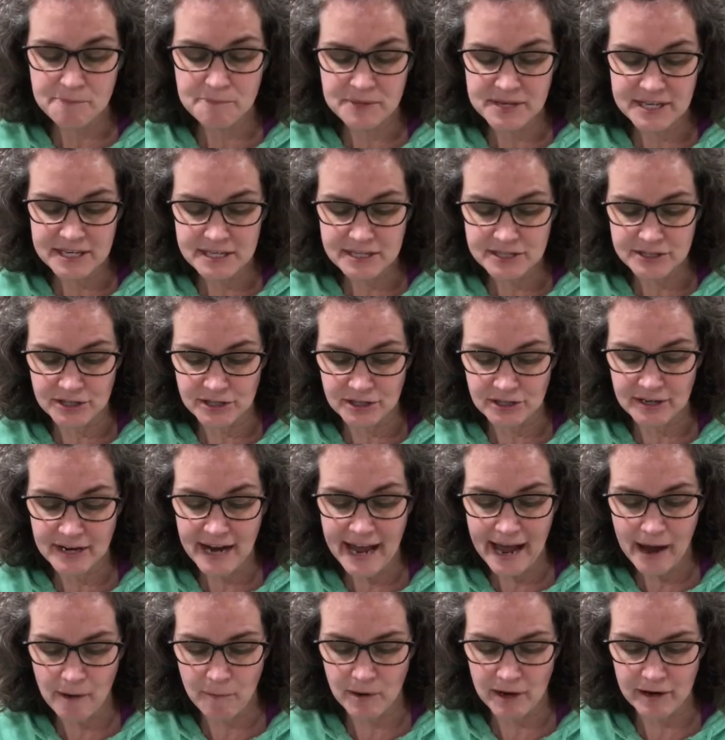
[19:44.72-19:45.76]
Peter,
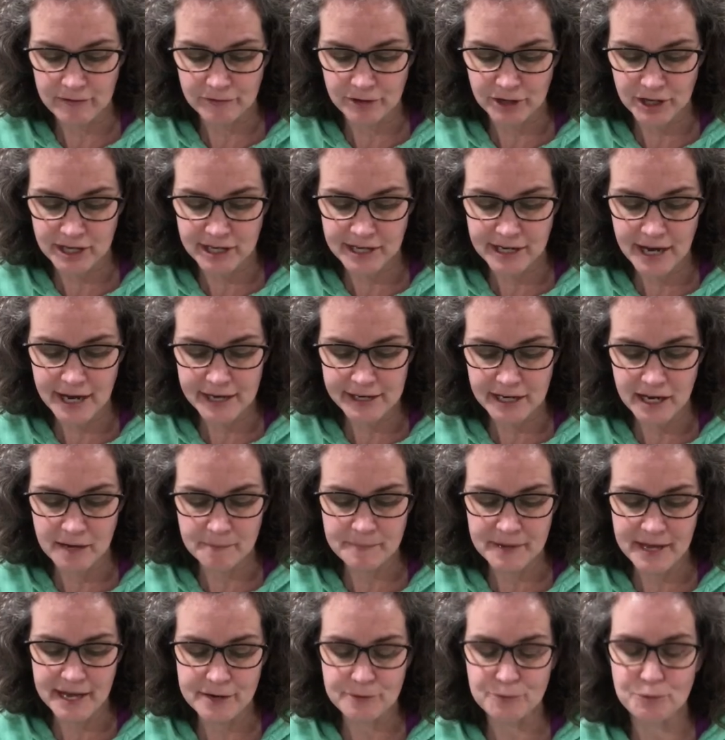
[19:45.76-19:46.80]
however, got
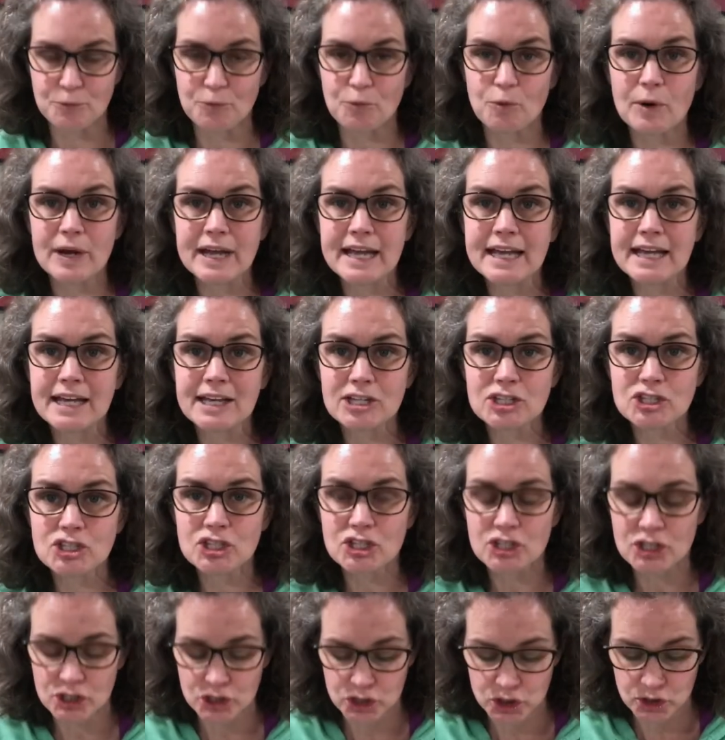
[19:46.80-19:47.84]
up and ran
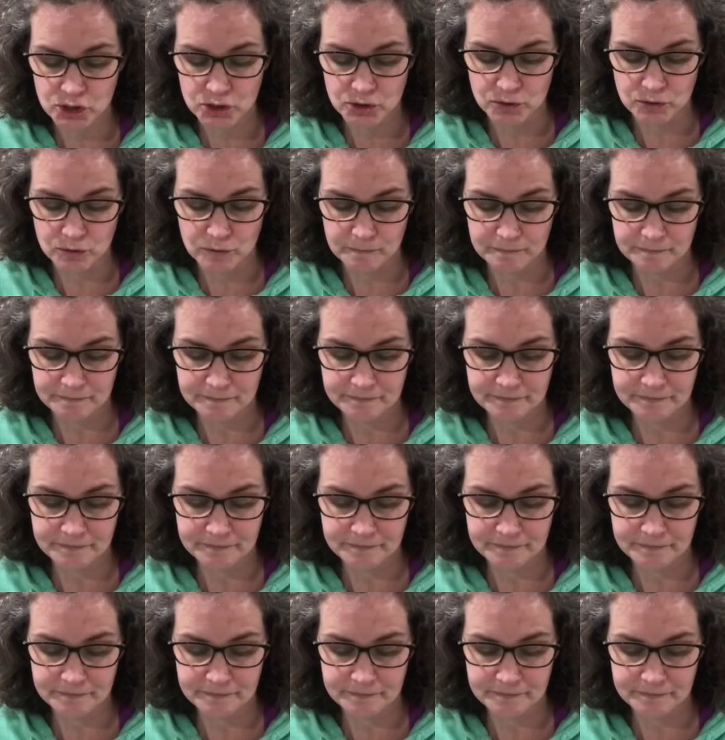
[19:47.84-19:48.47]
to the tomb.